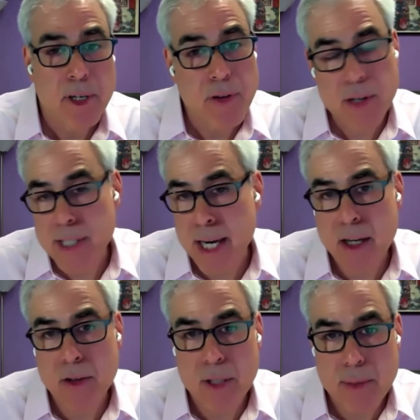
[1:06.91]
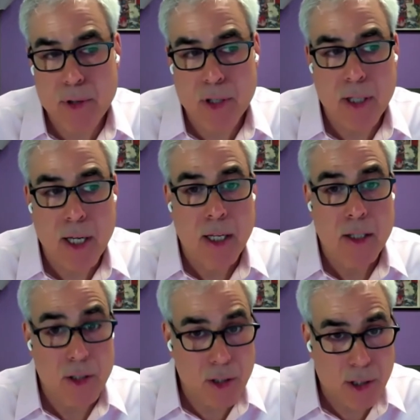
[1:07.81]
But if you're a secular liberal
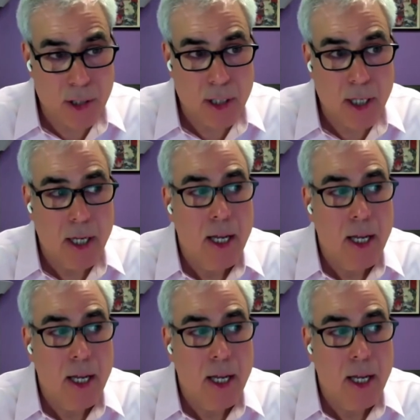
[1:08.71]
girl,